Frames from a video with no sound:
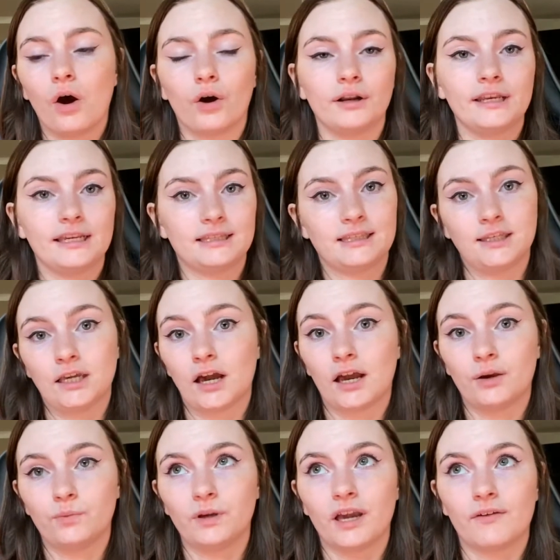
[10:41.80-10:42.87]
On
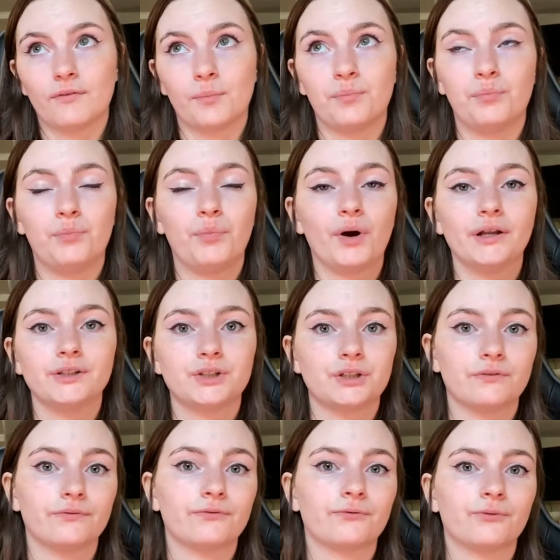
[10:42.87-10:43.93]
ATI, we have a bunch
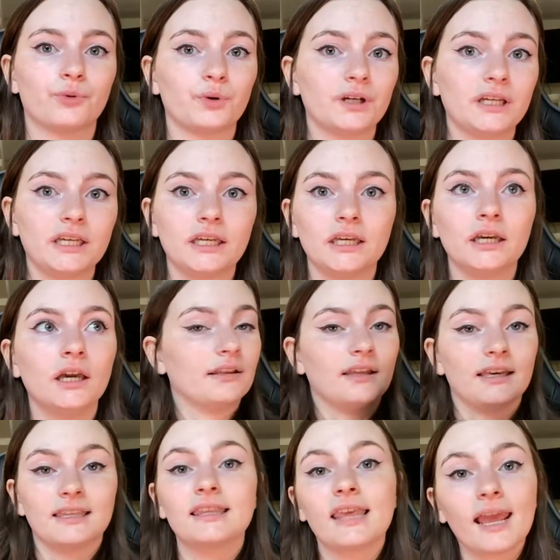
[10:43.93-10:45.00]
of free
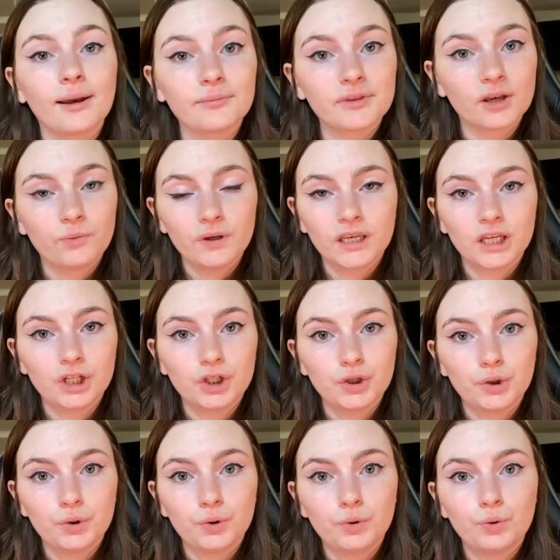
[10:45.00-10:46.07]
exams that we can
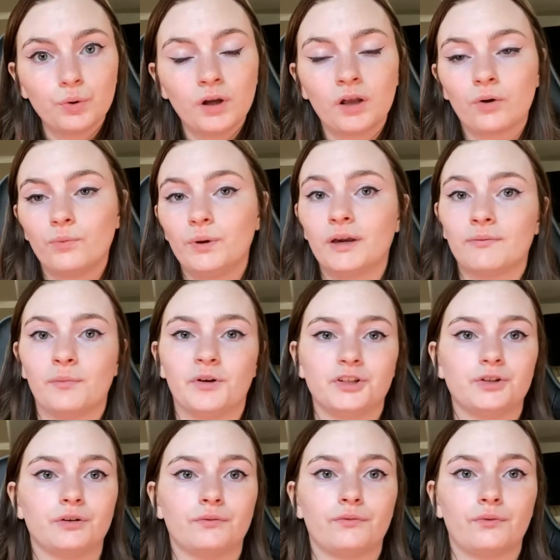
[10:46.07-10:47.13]
do. We have a
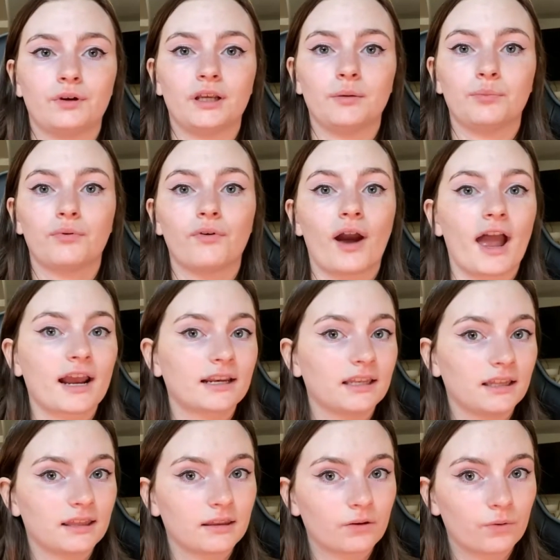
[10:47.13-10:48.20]
bunch of free
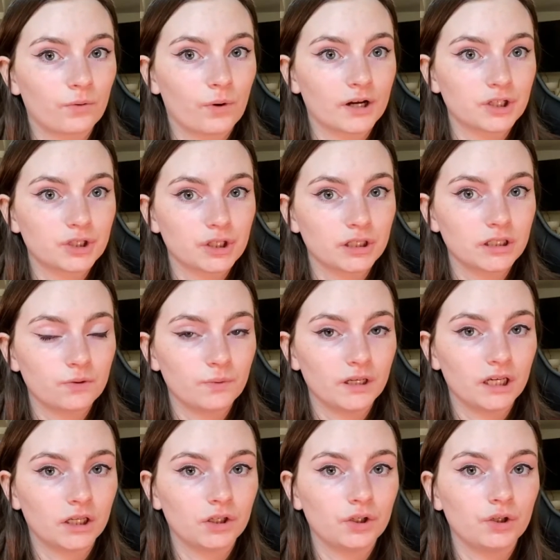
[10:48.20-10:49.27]
practice questions we
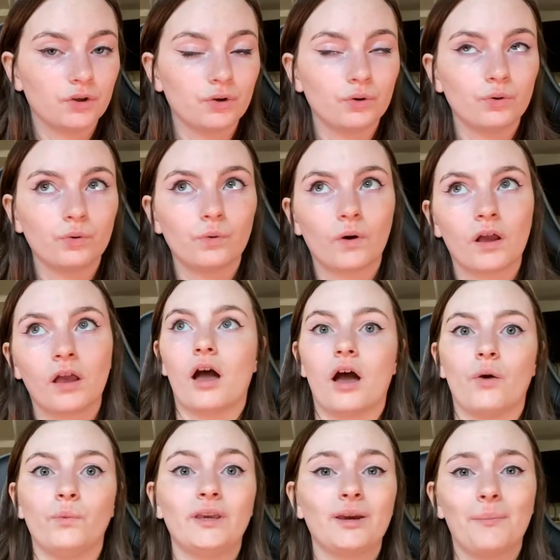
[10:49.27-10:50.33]
can do.
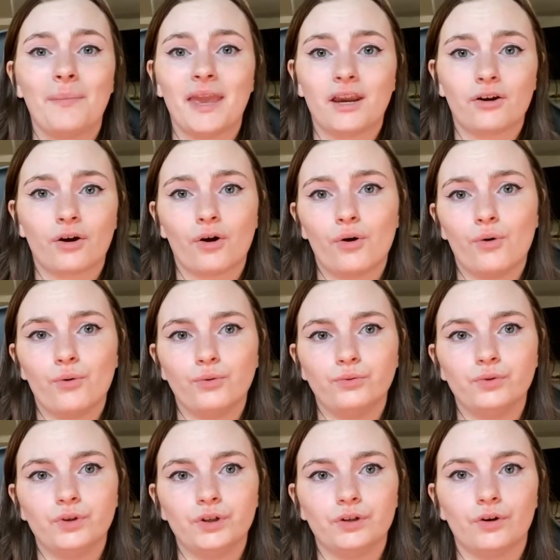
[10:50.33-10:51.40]
We can make our
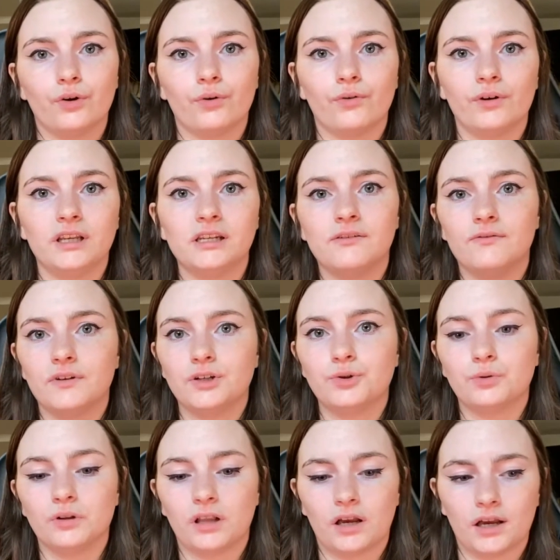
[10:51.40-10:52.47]
own,
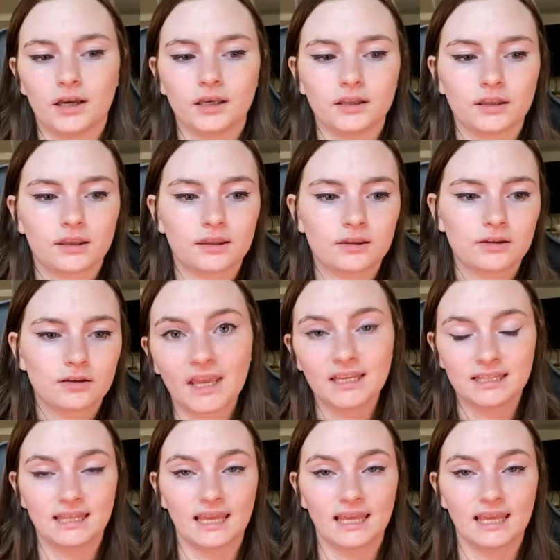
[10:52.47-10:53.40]
individualized